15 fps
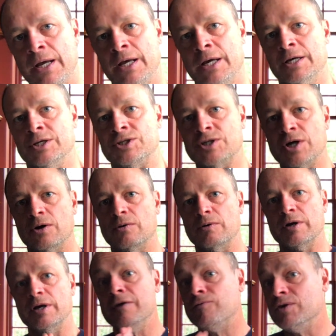So
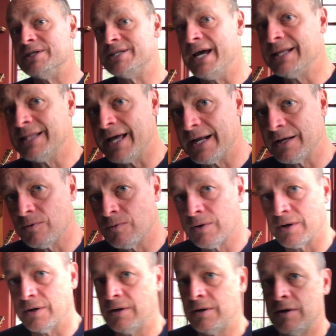if we take that in
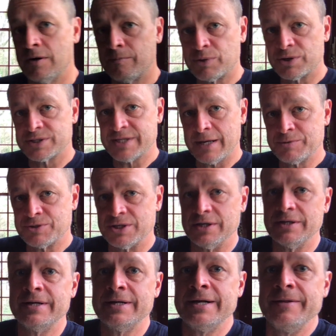order, perception,
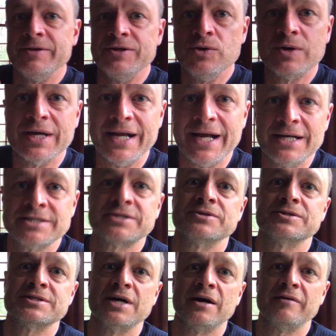you can ask
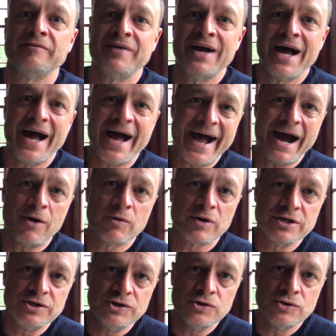yourself, how are
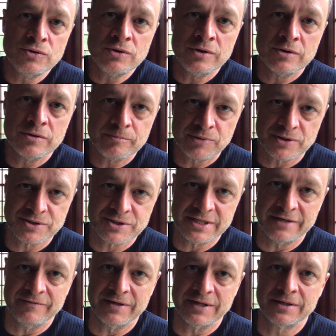you
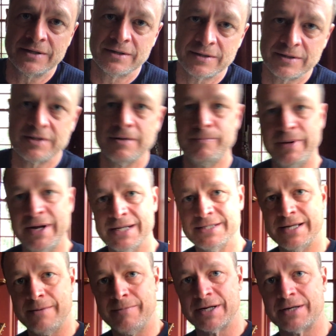perceiving the
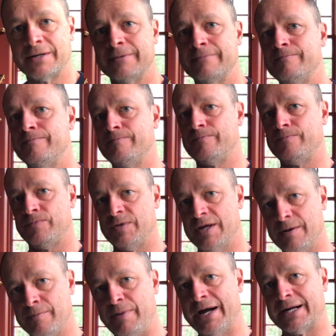pandemic, the
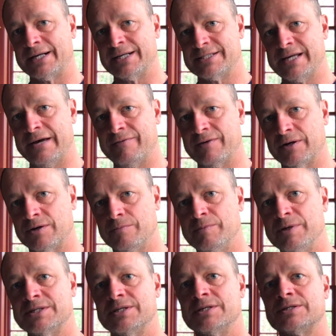impact it's having on your
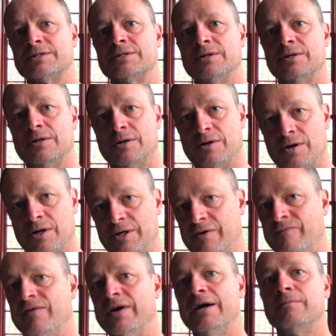business, on your
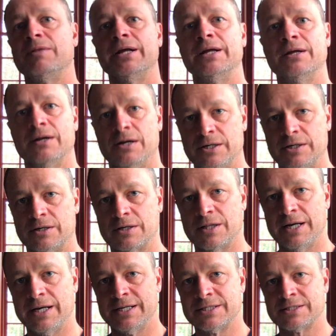family, on your
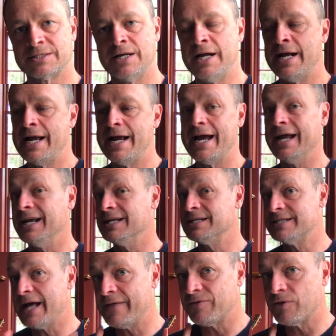clients? And is
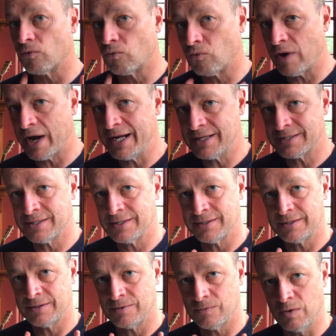that the right
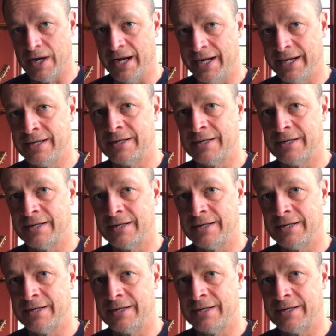way?